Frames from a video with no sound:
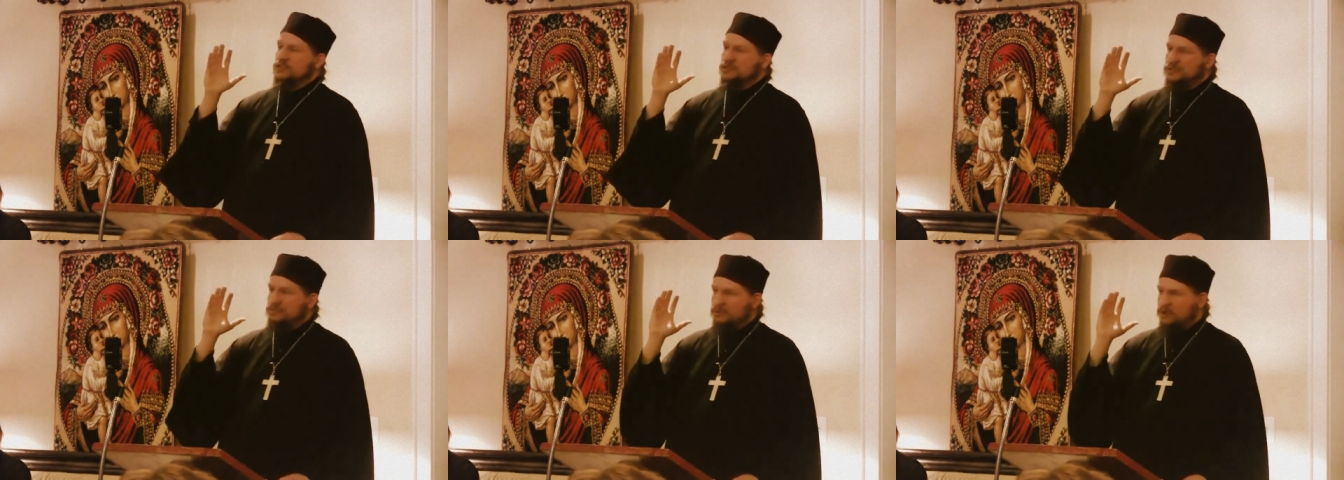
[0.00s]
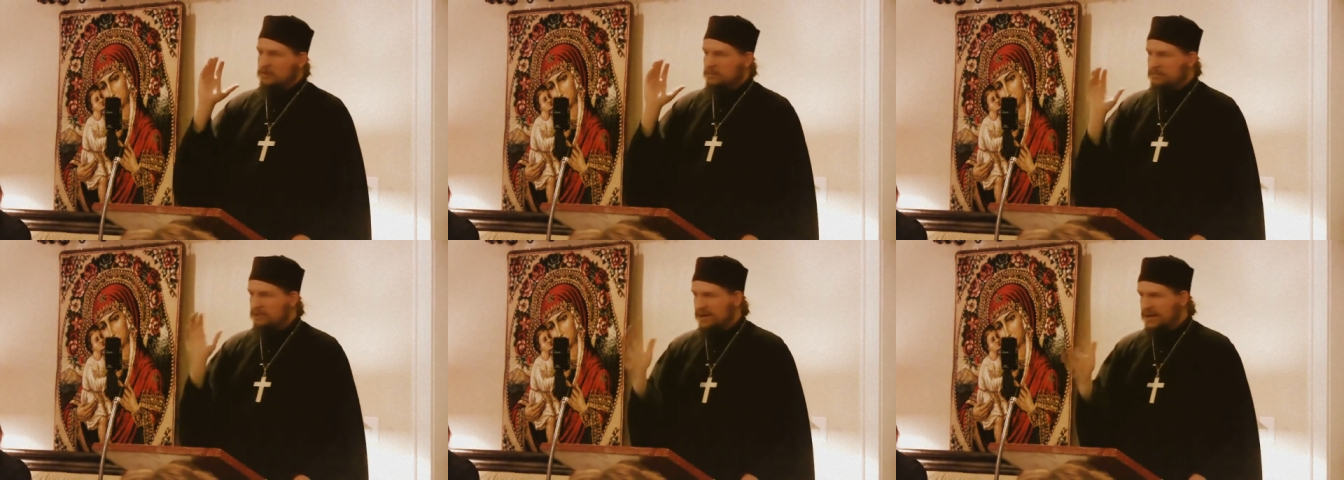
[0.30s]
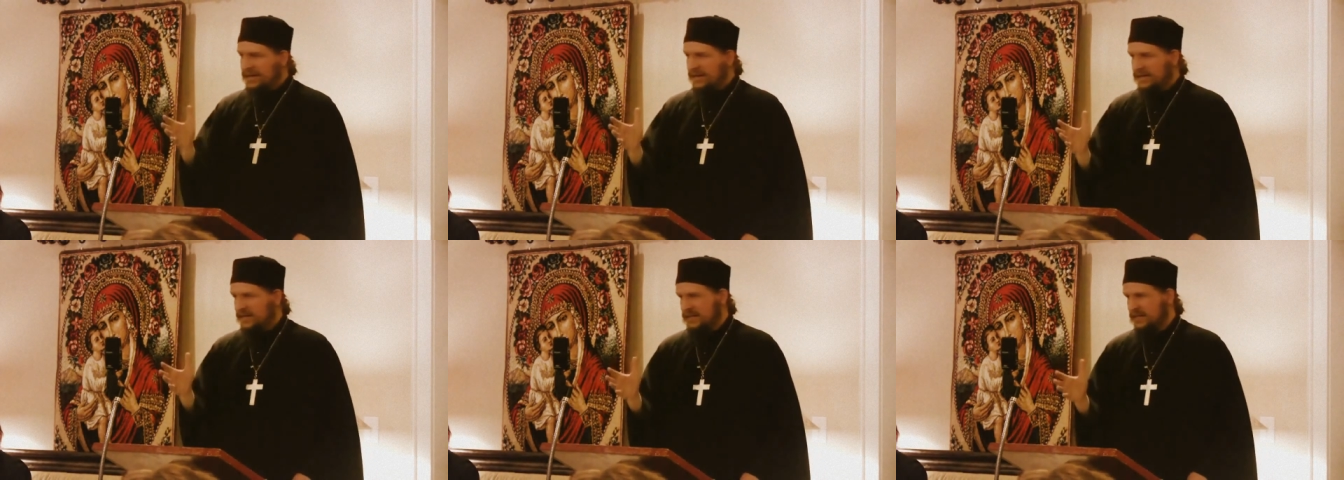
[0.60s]
to throw
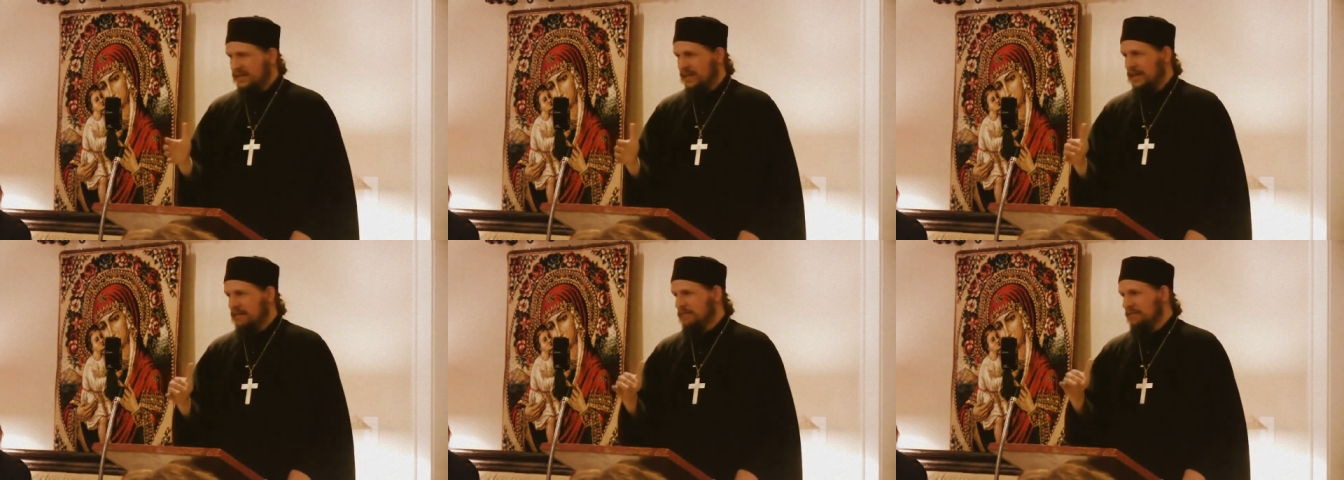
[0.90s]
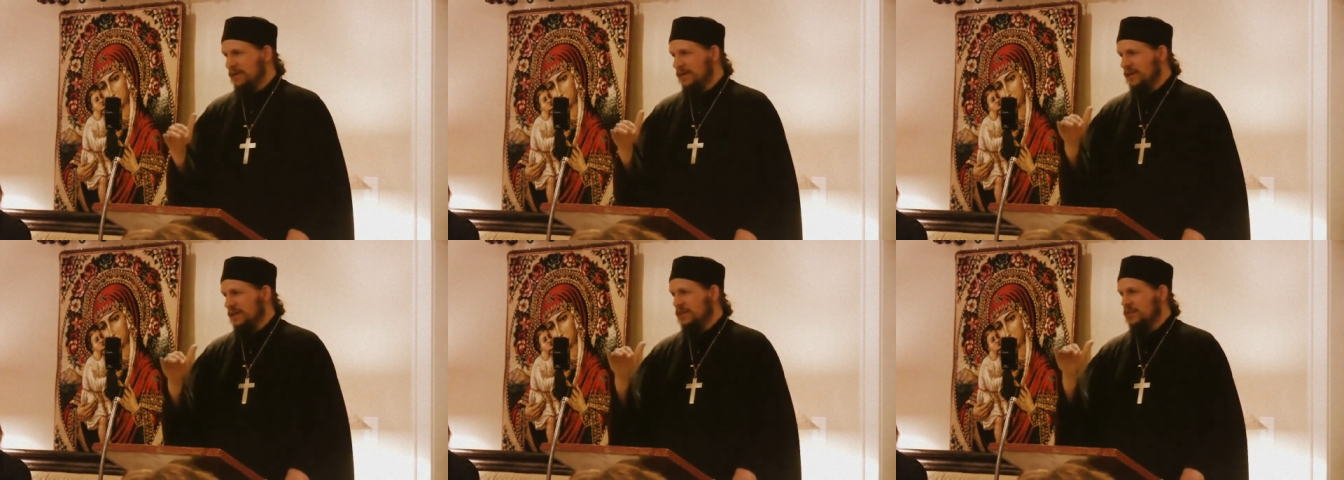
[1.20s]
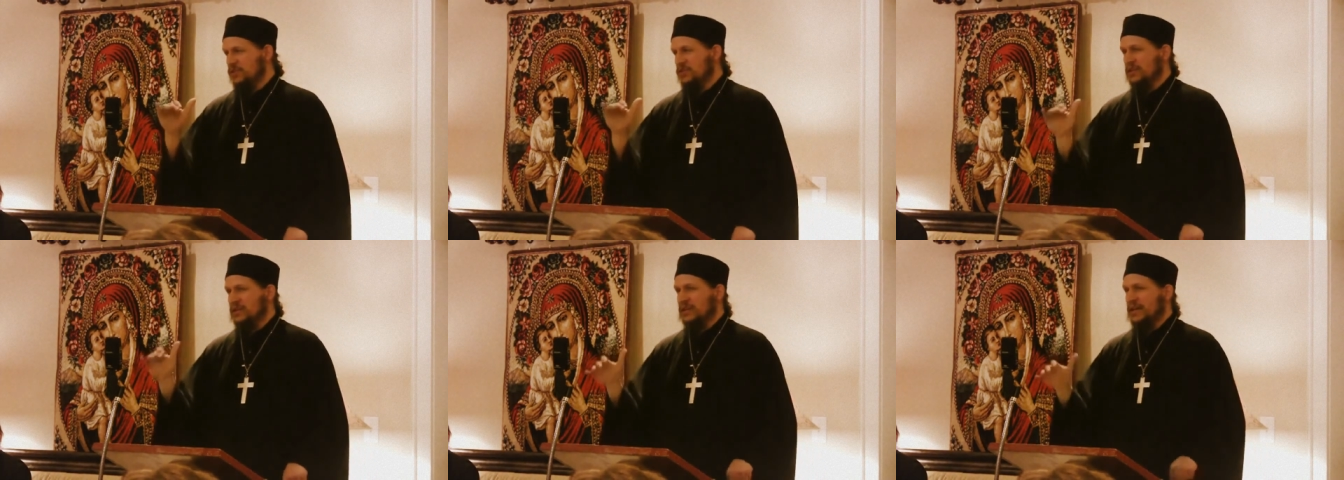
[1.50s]
mud at it and make
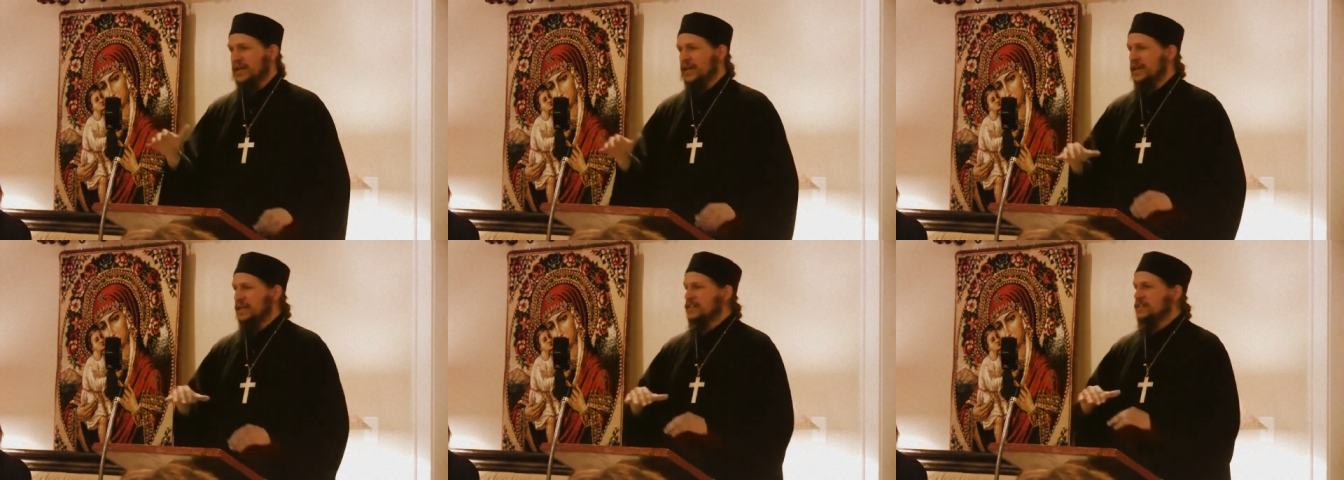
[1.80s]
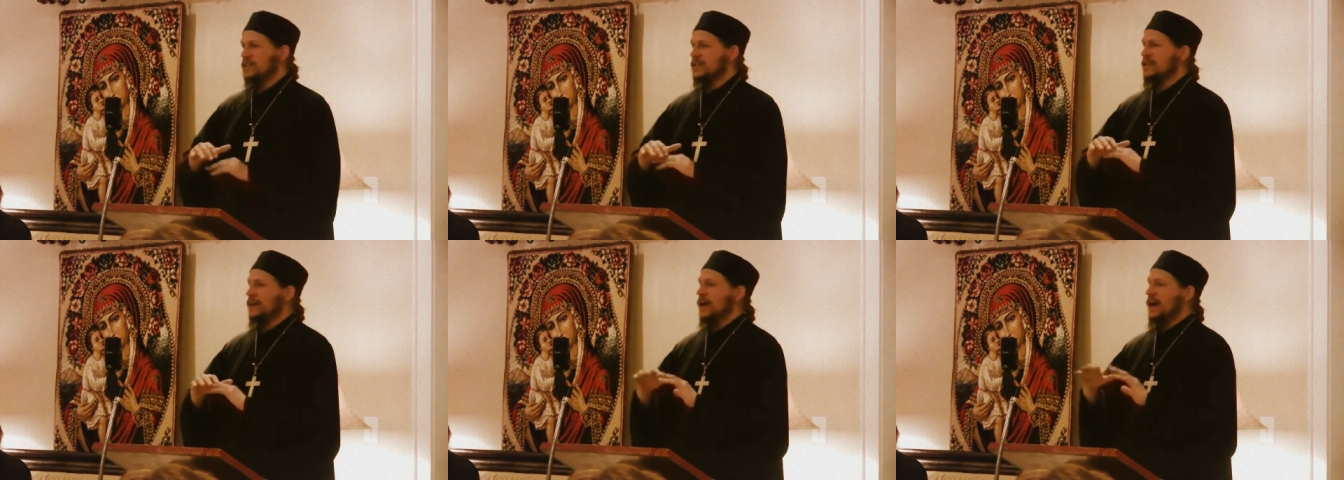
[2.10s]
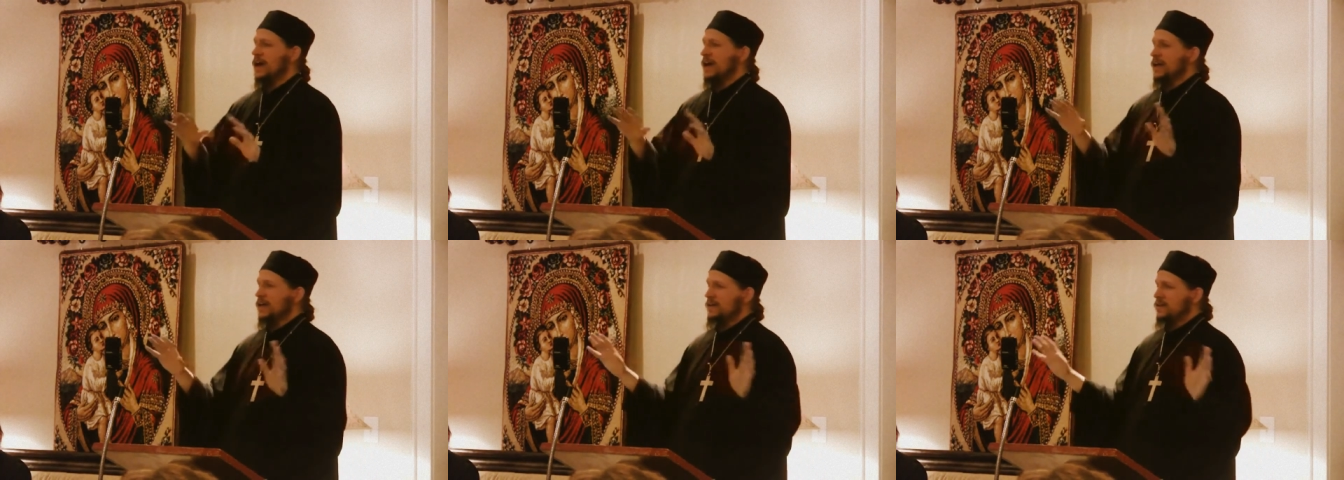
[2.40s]
it look like it's a
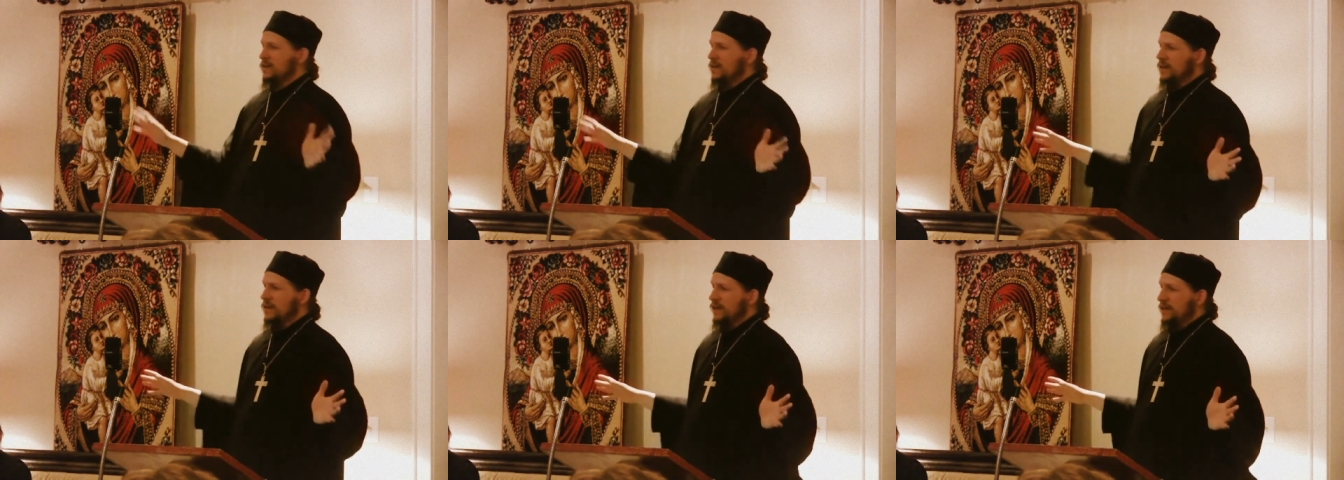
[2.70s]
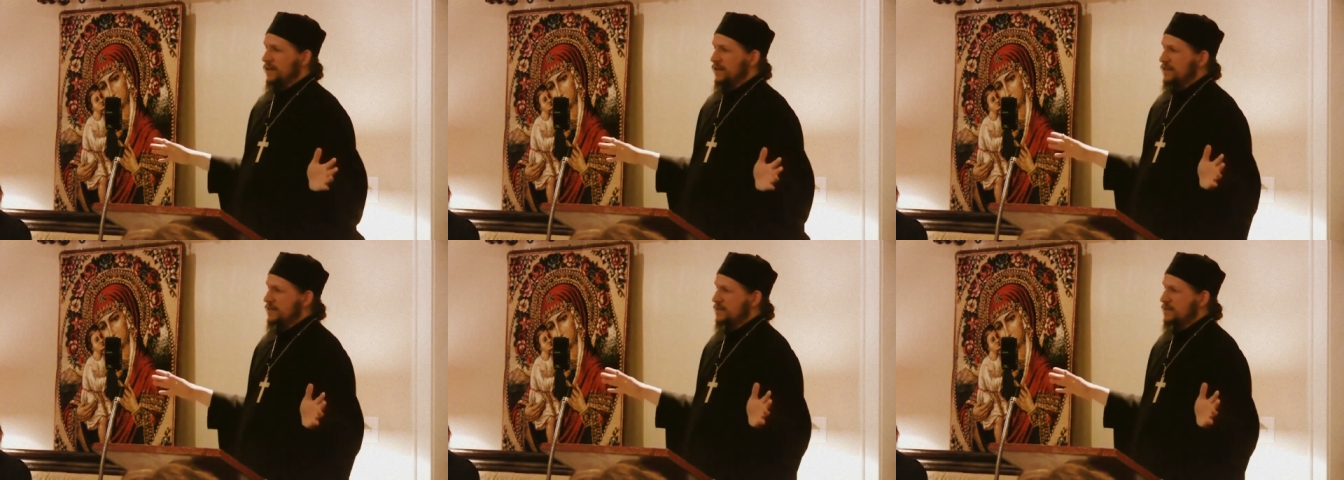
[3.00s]
non, uh,